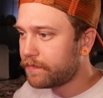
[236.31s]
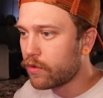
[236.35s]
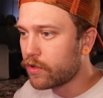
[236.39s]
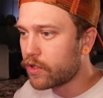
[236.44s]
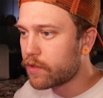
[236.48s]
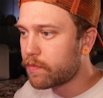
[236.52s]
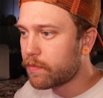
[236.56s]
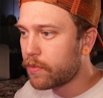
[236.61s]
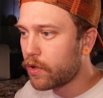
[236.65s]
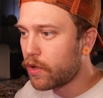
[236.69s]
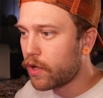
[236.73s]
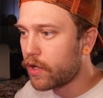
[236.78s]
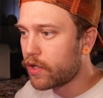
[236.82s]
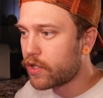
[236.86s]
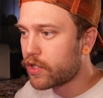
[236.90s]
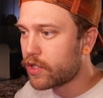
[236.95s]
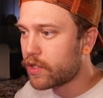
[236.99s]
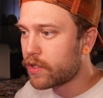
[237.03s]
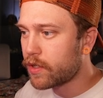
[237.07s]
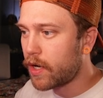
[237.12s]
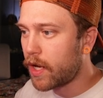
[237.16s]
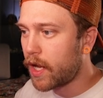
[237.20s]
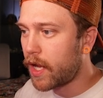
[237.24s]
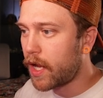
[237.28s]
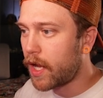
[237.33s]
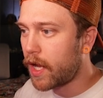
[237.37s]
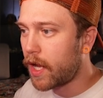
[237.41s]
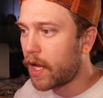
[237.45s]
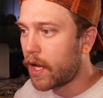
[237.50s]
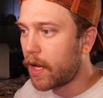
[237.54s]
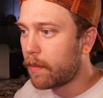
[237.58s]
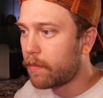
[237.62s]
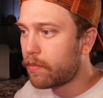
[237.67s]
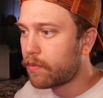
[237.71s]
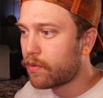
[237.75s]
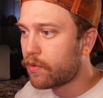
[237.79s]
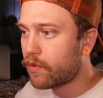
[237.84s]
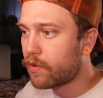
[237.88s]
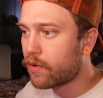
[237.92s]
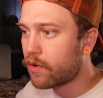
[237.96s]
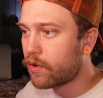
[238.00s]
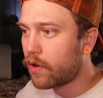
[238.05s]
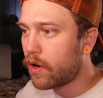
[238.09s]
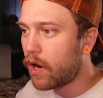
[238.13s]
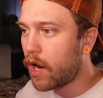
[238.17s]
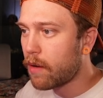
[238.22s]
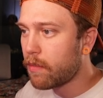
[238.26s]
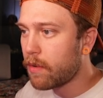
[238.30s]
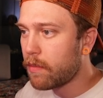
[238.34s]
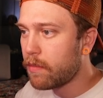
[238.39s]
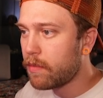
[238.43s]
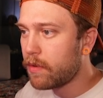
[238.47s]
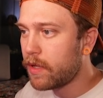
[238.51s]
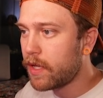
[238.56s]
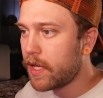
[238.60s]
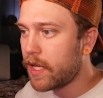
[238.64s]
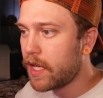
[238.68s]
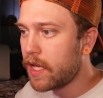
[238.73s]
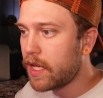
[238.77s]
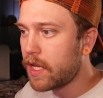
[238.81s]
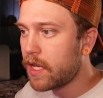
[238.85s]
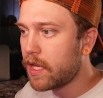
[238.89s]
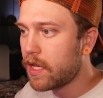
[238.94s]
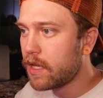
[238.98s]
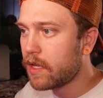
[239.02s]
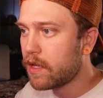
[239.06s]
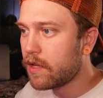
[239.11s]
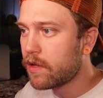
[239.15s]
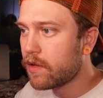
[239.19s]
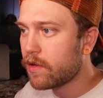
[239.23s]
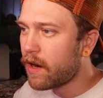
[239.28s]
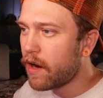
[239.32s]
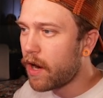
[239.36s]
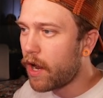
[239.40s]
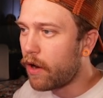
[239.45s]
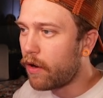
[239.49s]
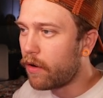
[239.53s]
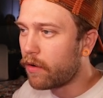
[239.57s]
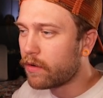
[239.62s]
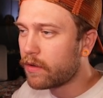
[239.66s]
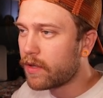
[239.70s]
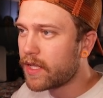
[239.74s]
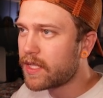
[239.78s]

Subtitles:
We'll just push probably, I don't know.